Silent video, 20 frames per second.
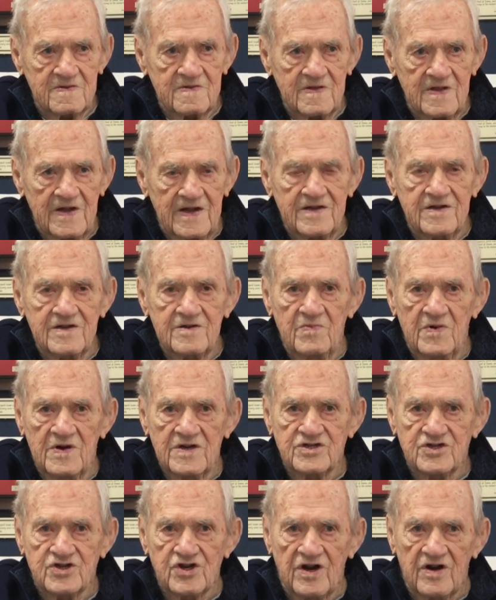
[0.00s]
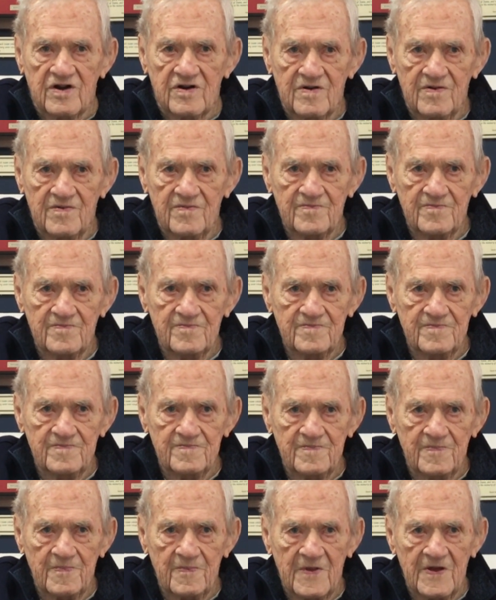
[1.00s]
I did my share.
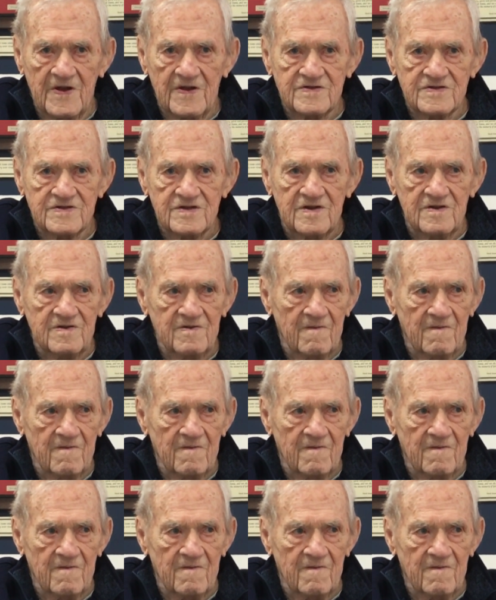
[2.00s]
That's it.